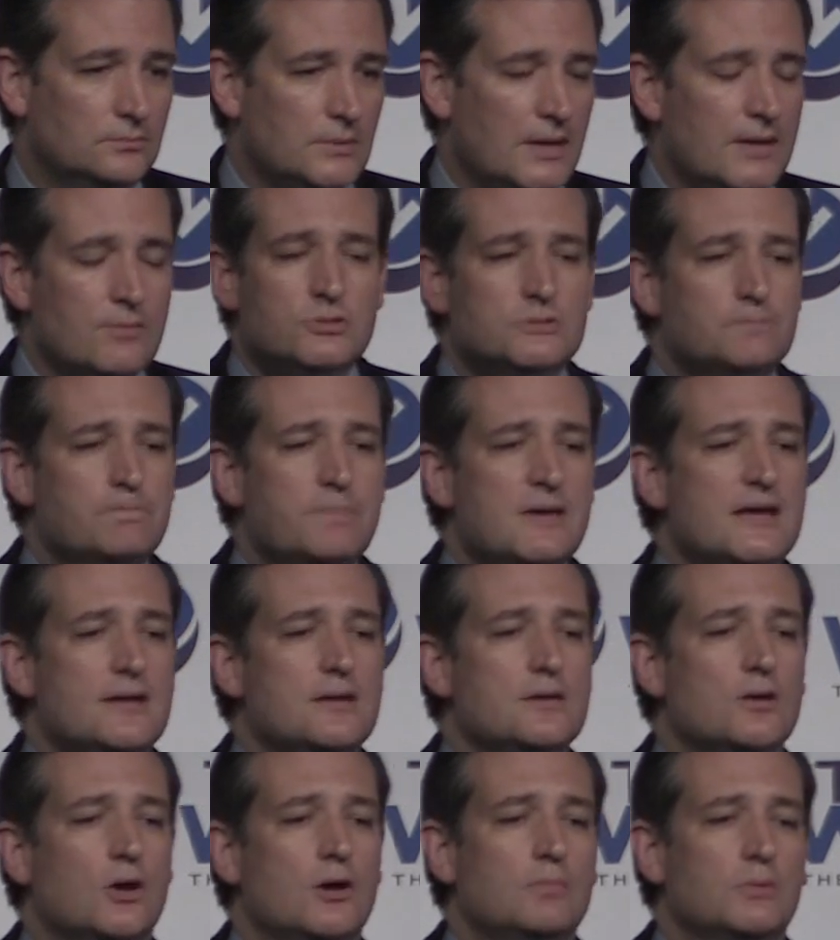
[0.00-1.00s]
He was
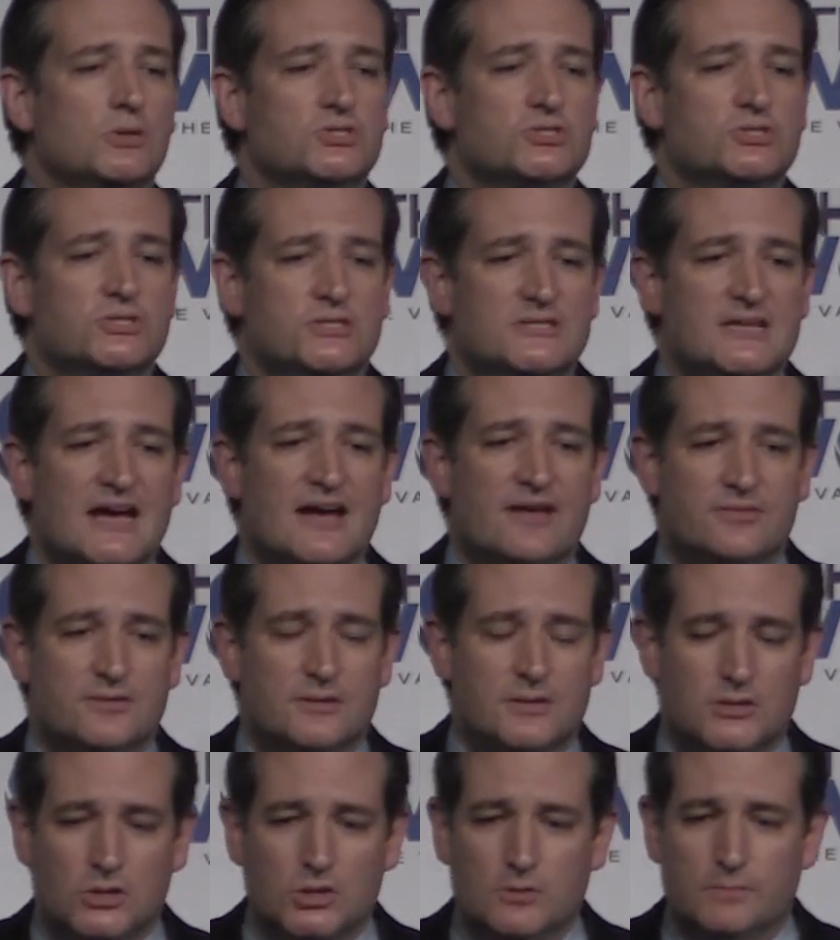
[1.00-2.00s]
beaten almost to death in
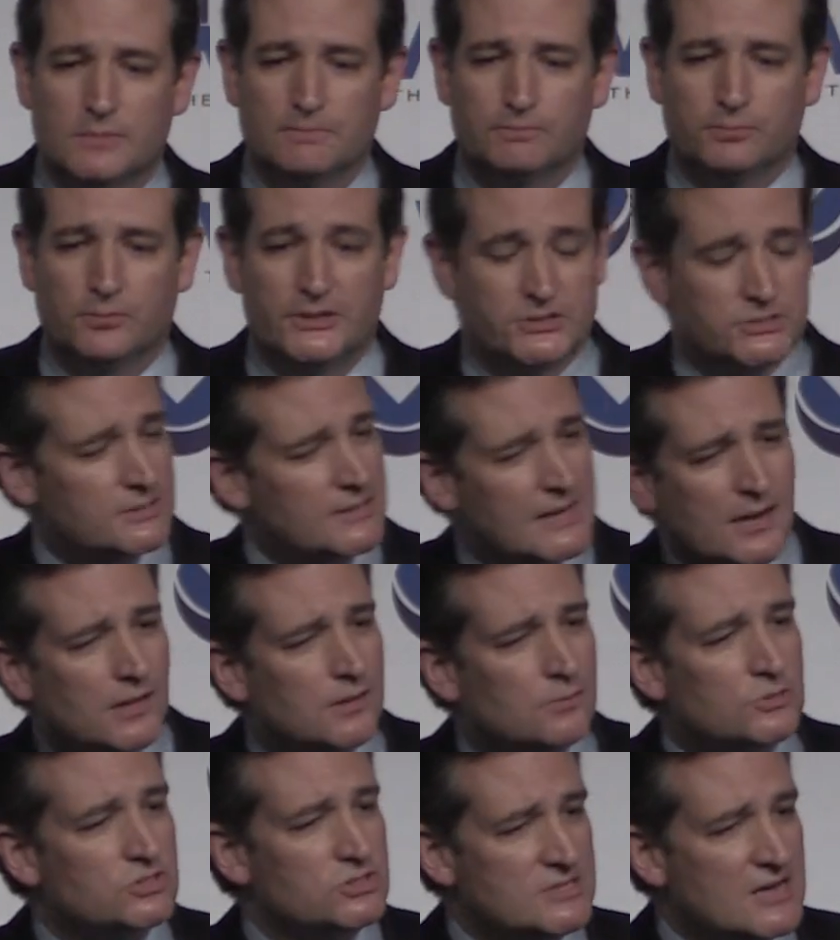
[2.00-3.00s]
a Cuban prison. Now,
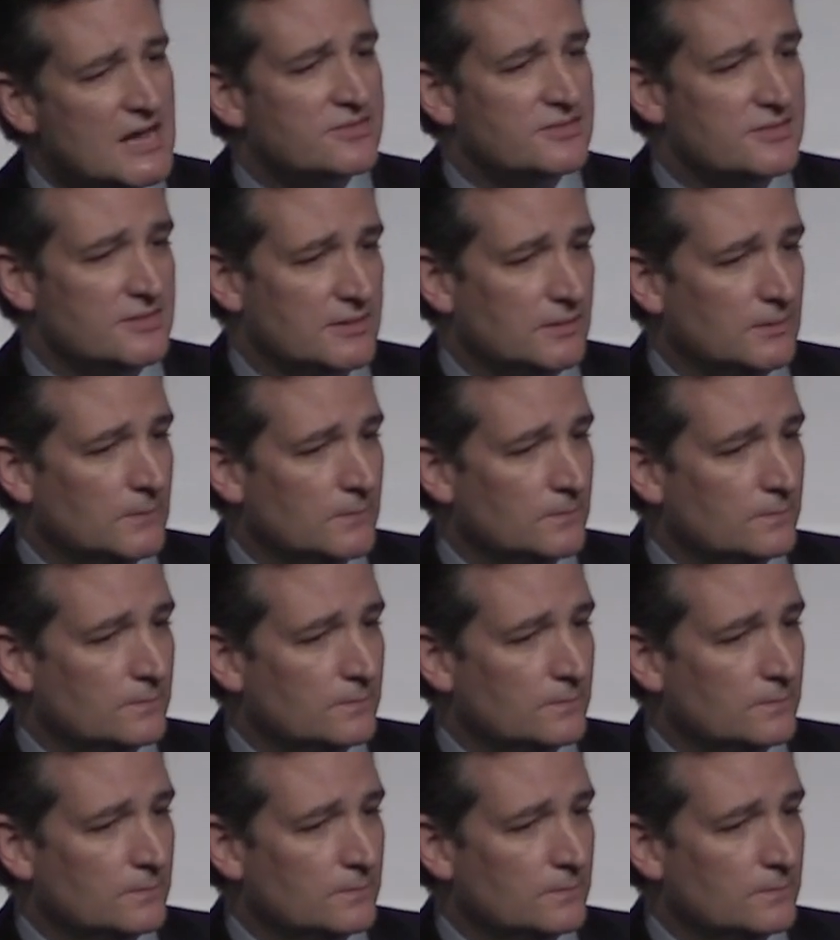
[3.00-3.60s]
it was nothing